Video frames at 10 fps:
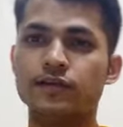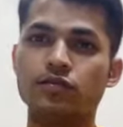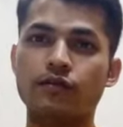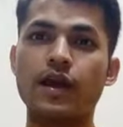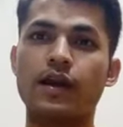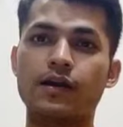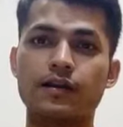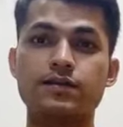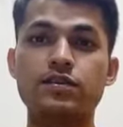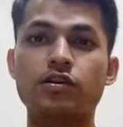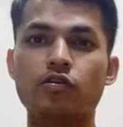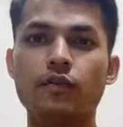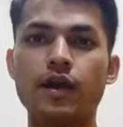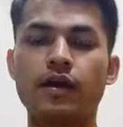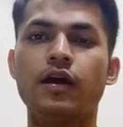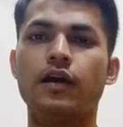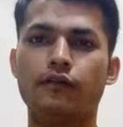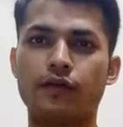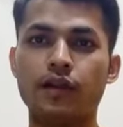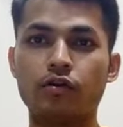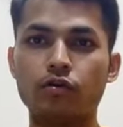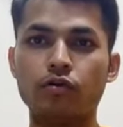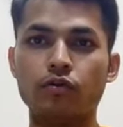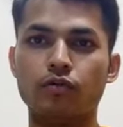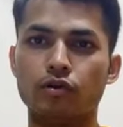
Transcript: So we had a decision to make whether to